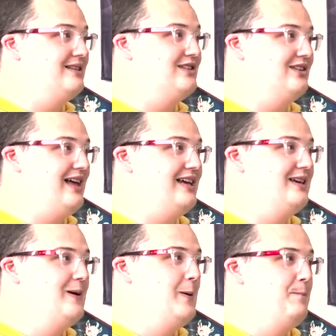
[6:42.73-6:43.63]
to, like,
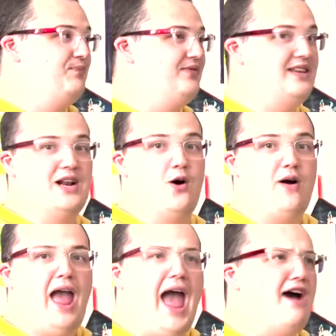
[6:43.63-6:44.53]

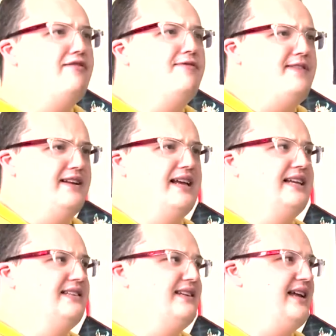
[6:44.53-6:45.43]
have
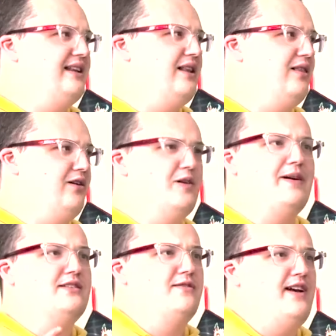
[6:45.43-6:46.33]
feelings and learn
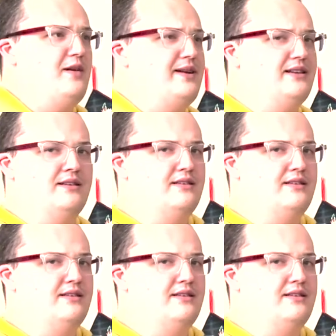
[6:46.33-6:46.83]
about development,